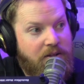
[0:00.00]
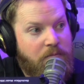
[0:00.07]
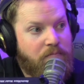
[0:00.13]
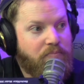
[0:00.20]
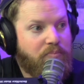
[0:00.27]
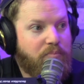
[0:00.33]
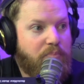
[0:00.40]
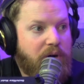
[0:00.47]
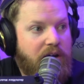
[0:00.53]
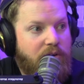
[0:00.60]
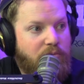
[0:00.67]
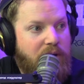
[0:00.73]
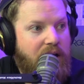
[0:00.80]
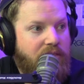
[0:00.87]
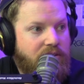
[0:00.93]
mm-hmm.
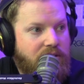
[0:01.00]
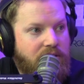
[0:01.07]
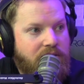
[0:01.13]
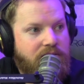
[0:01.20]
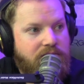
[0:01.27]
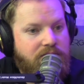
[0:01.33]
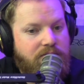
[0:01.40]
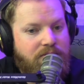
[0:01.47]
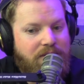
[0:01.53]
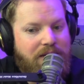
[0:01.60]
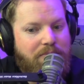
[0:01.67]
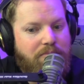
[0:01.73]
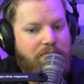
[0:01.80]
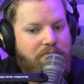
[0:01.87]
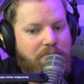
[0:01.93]
but rather
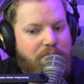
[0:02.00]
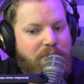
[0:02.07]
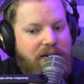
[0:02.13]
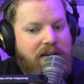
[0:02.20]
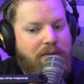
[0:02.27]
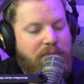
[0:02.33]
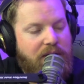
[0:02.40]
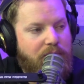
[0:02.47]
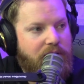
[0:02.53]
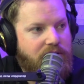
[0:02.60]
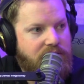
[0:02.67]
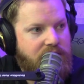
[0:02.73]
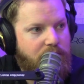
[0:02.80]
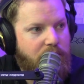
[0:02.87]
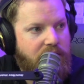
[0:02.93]
um, becoming a
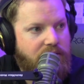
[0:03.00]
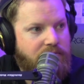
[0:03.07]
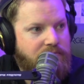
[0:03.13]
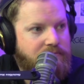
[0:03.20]
better teammate?